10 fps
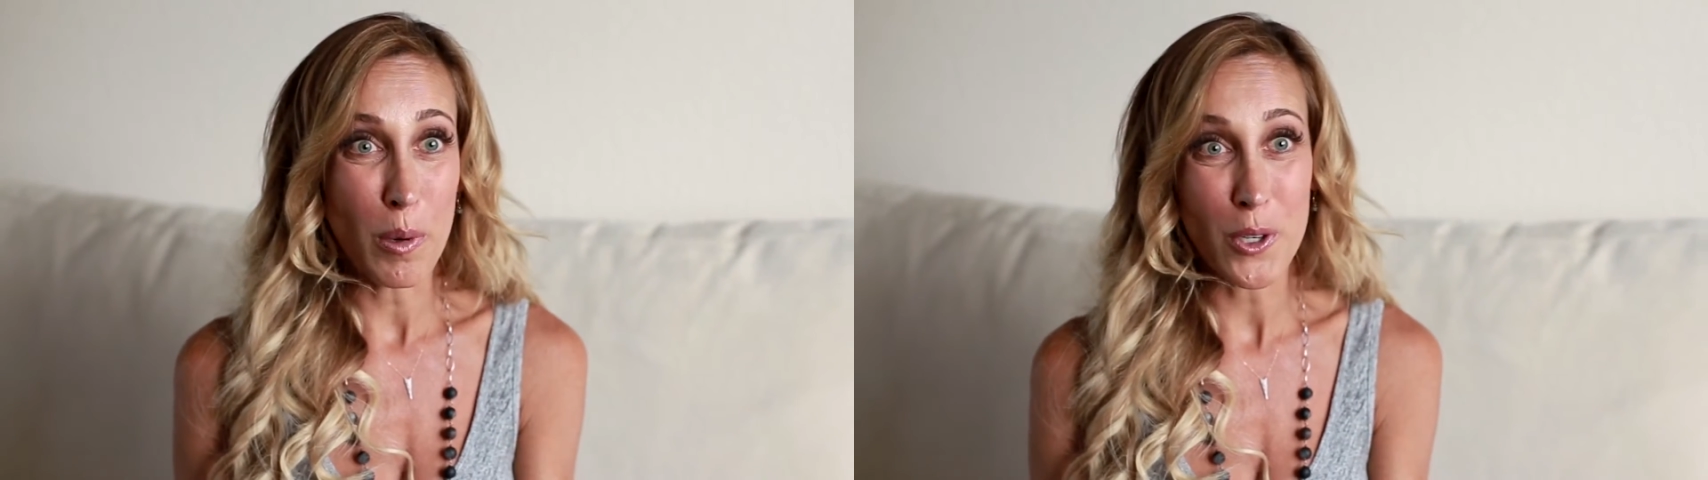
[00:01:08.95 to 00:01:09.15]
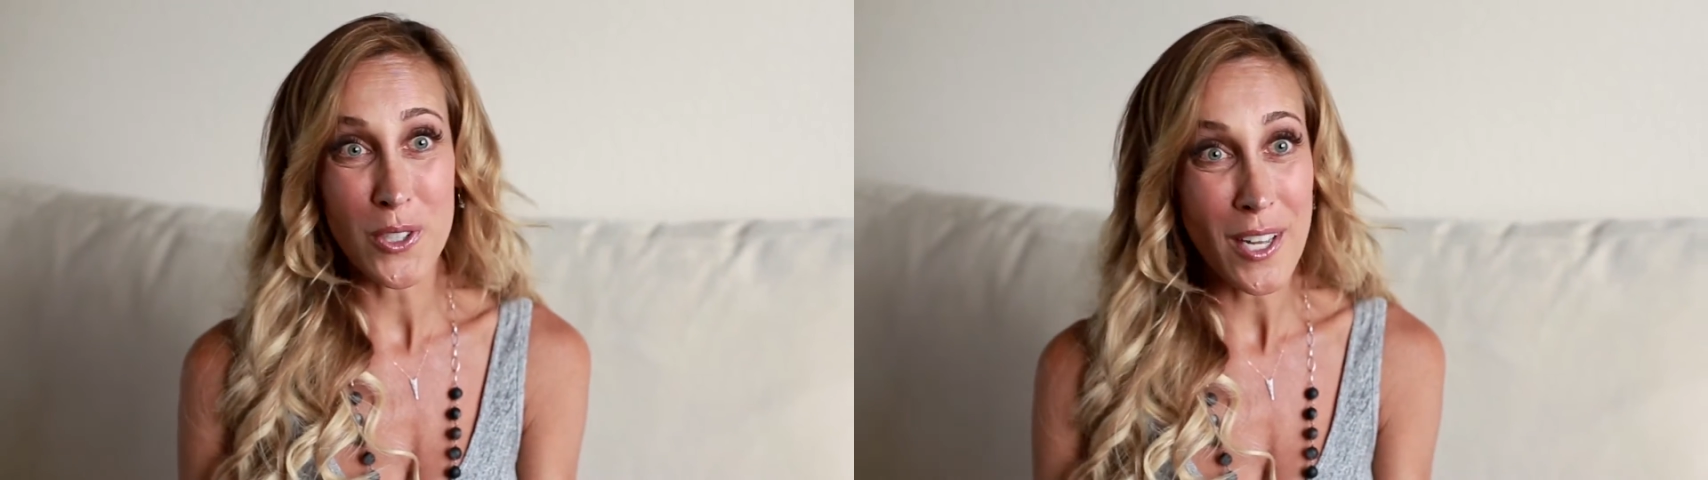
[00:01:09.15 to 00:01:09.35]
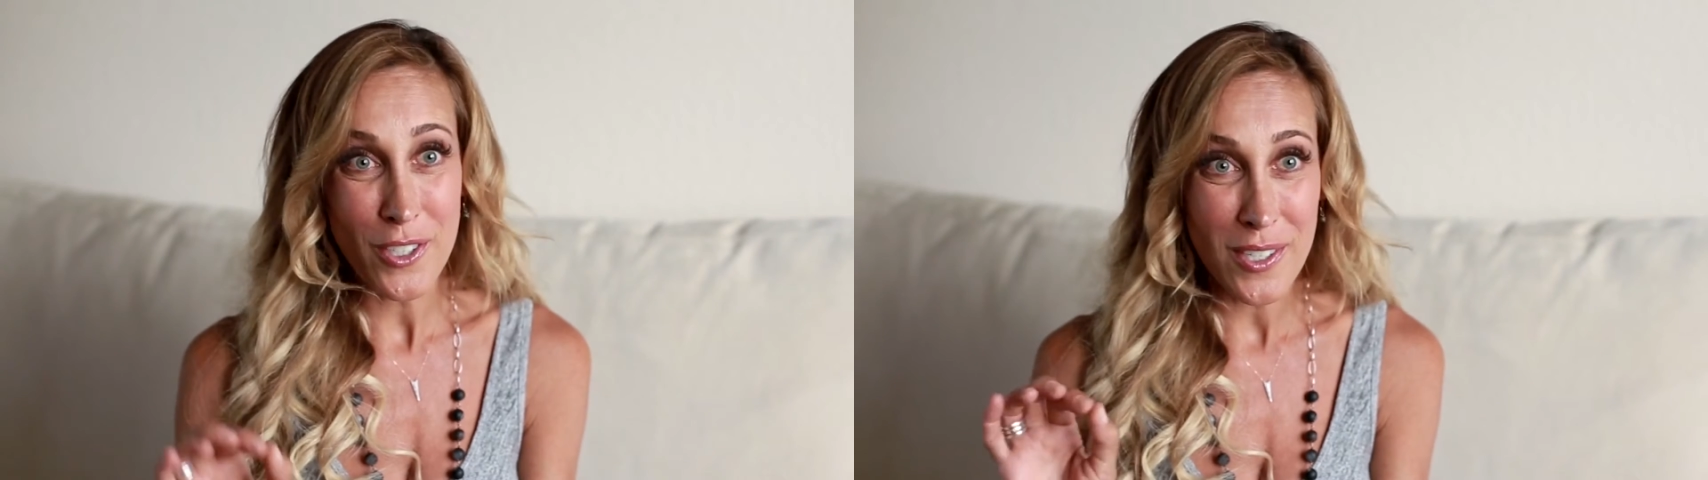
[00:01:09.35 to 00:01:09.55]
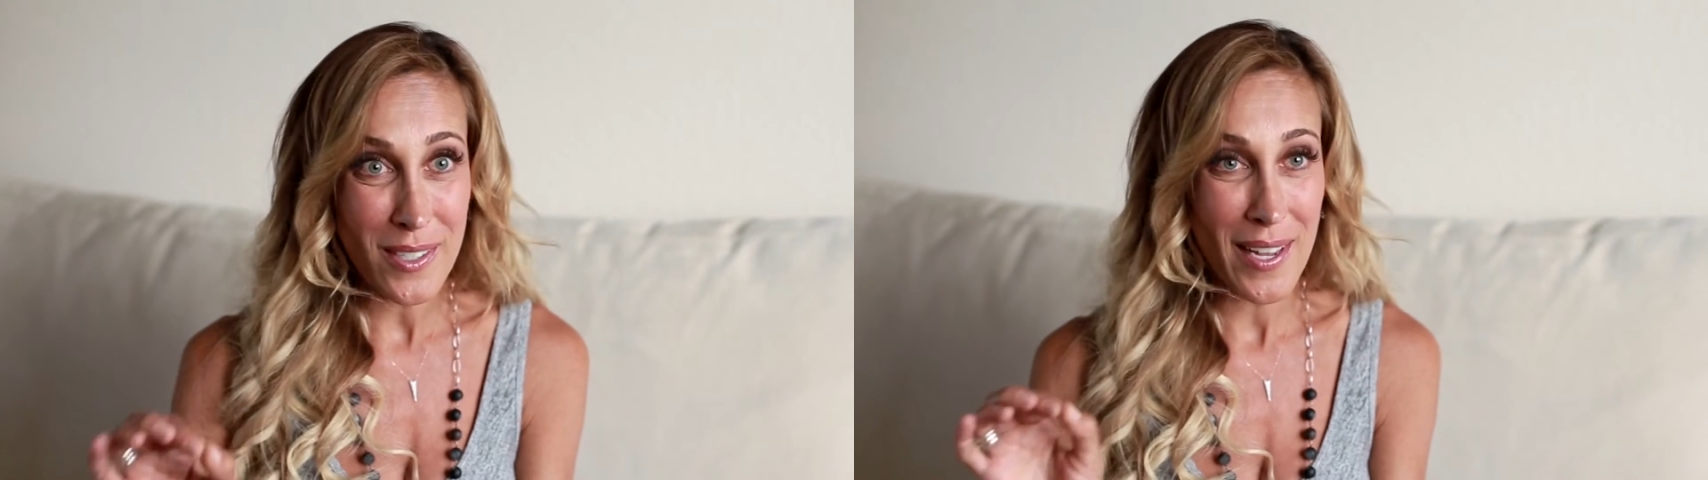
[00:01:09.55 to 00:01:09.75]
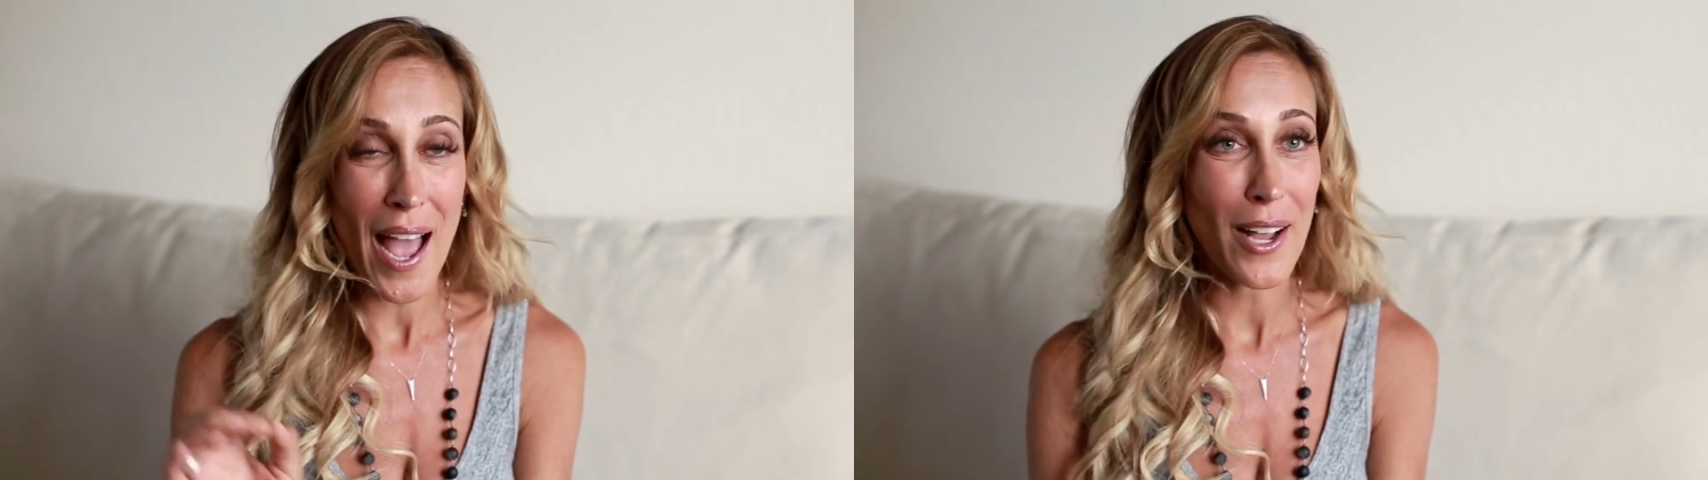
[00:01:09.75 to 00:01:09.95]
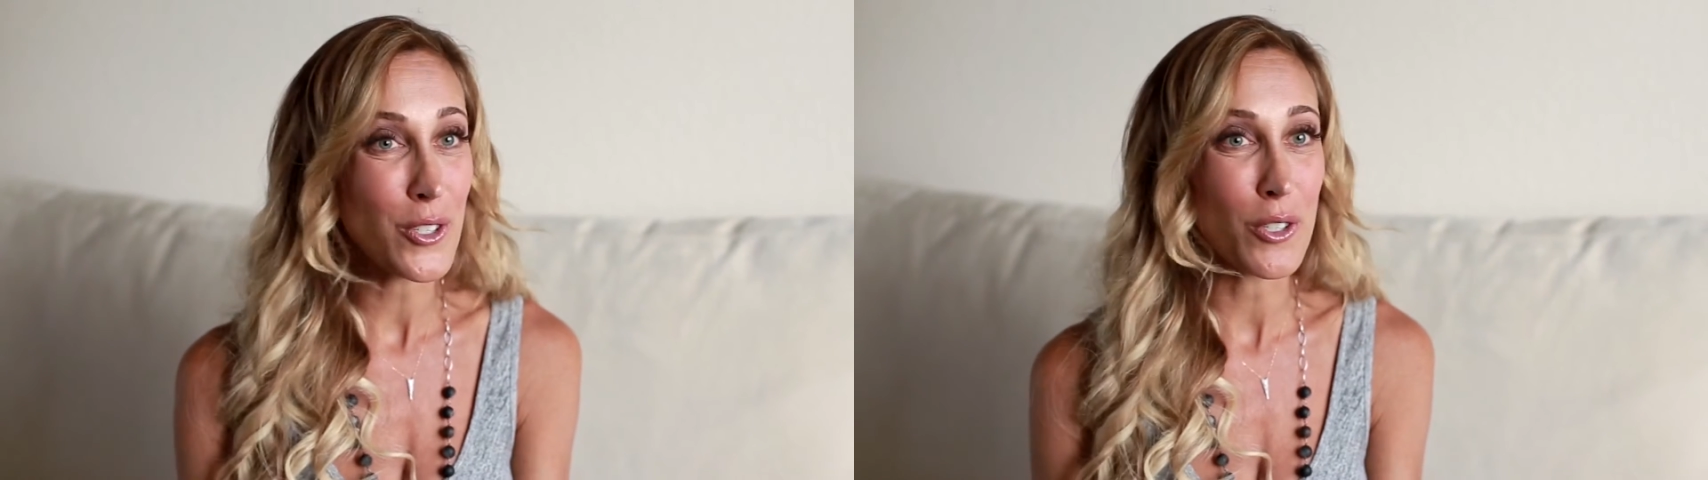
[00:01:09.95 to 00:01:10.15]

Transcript: a person that just tags